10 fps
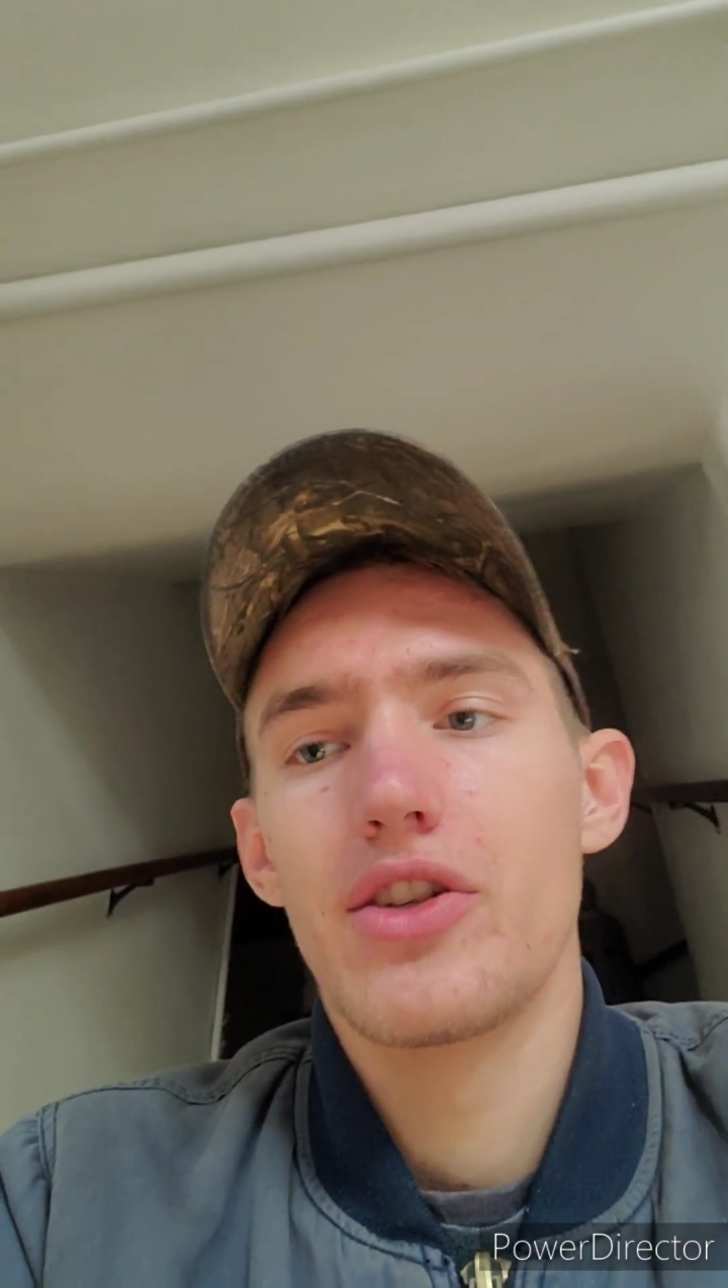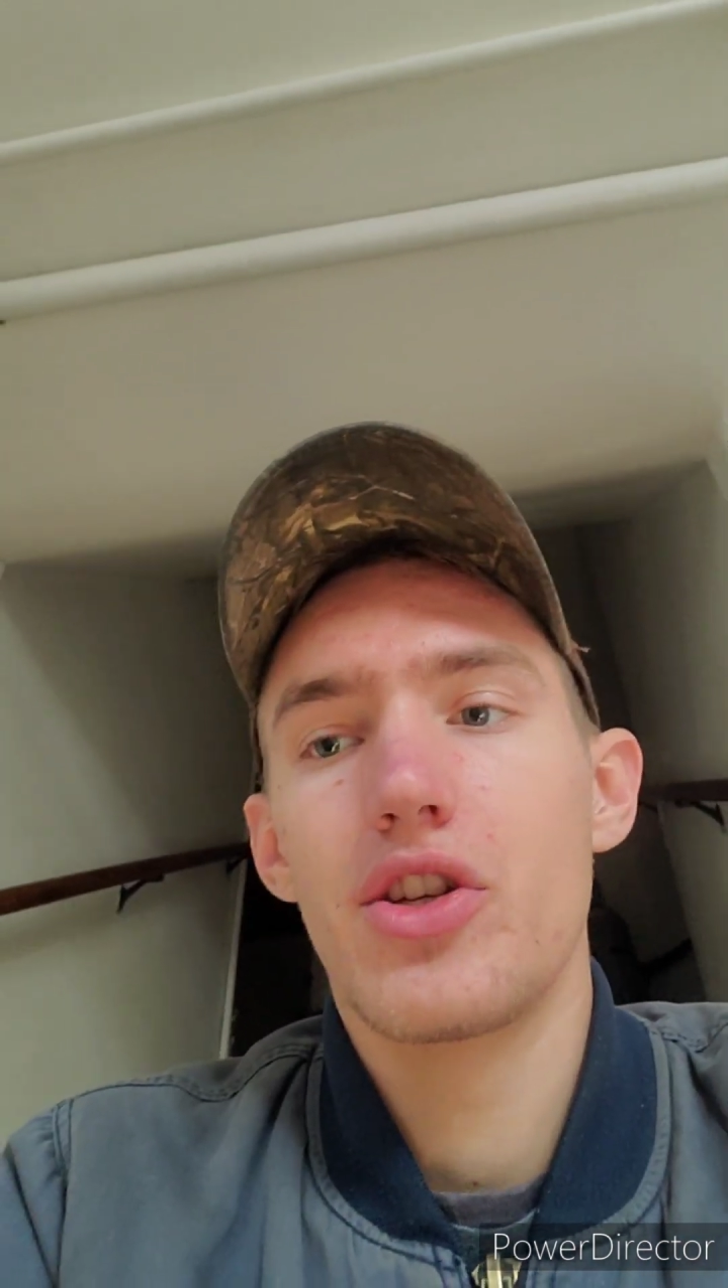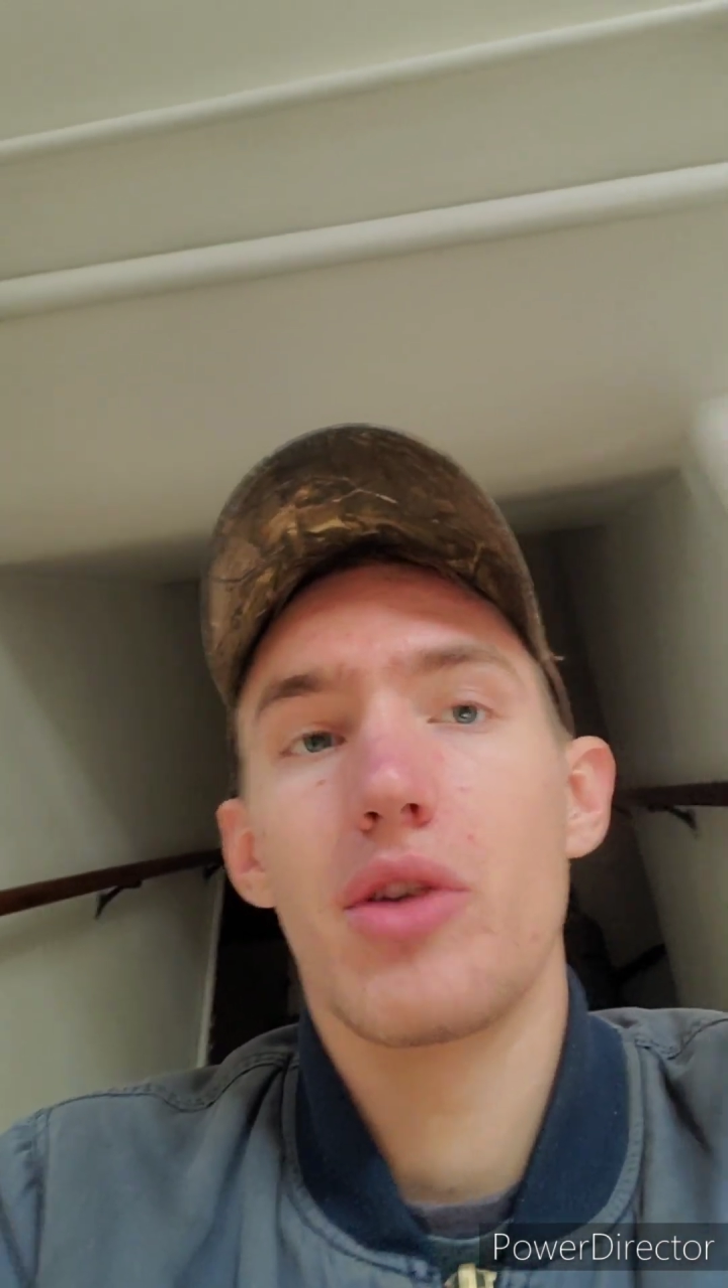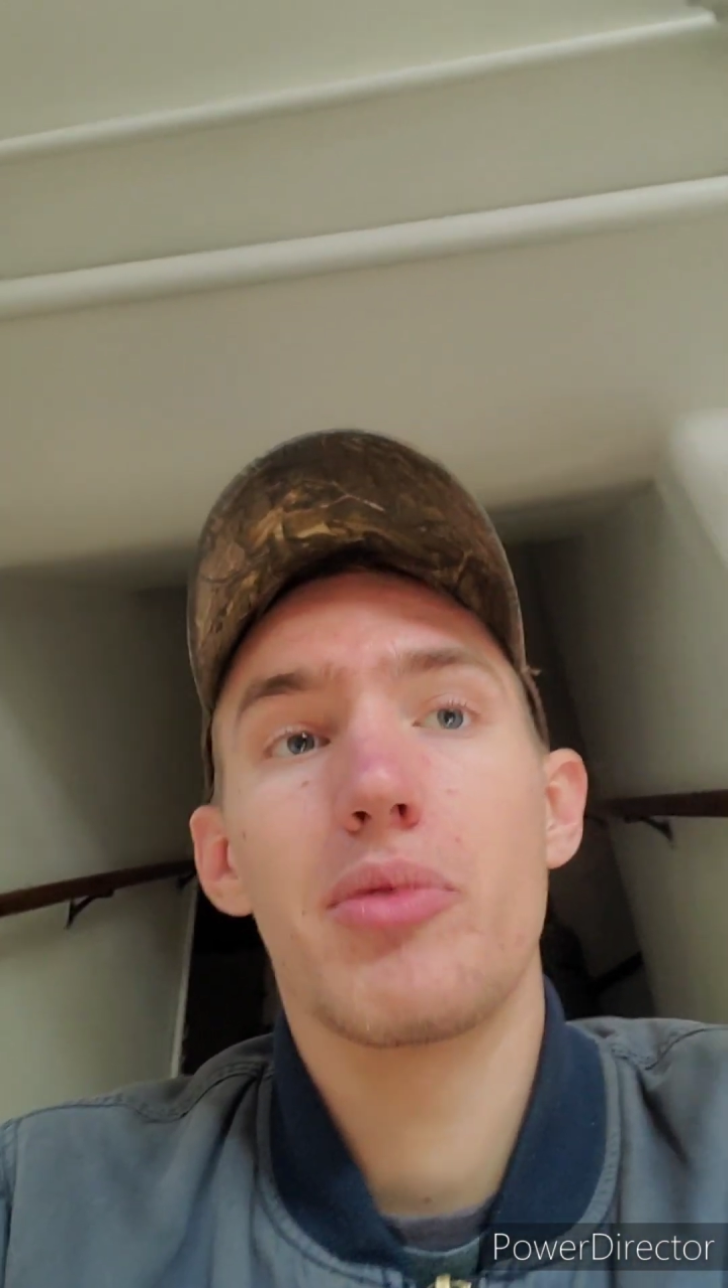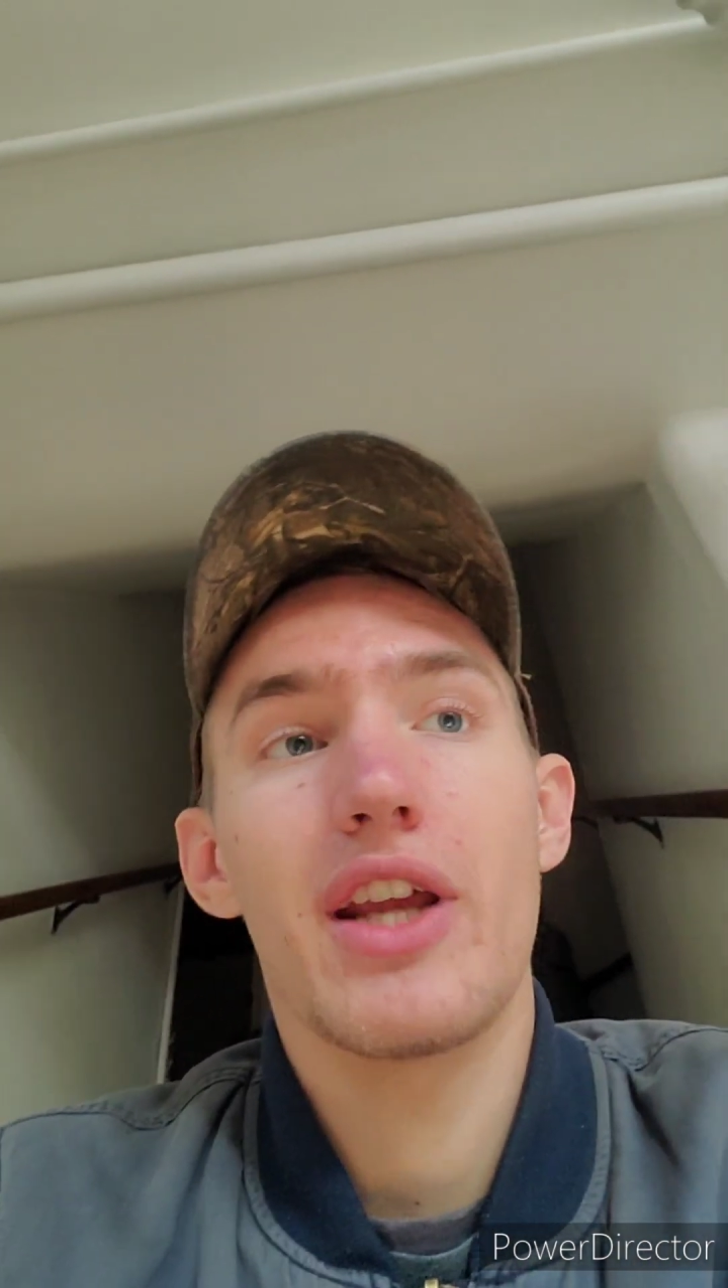
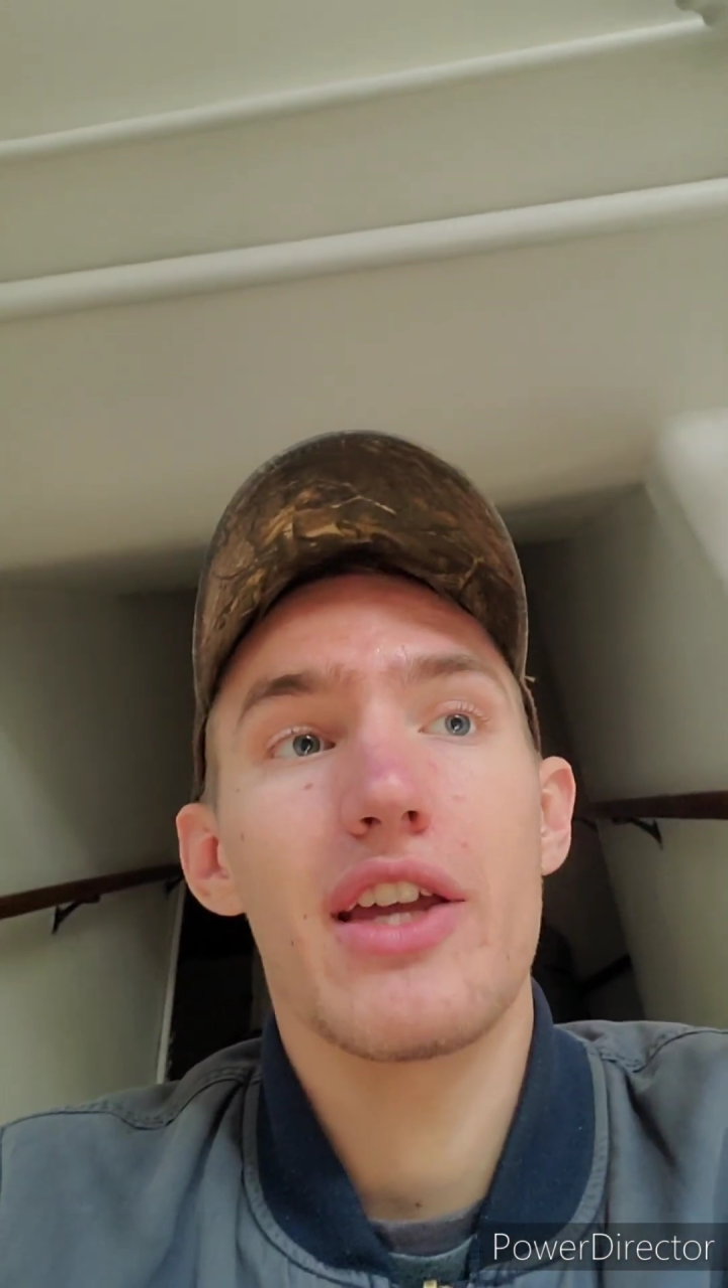so you can put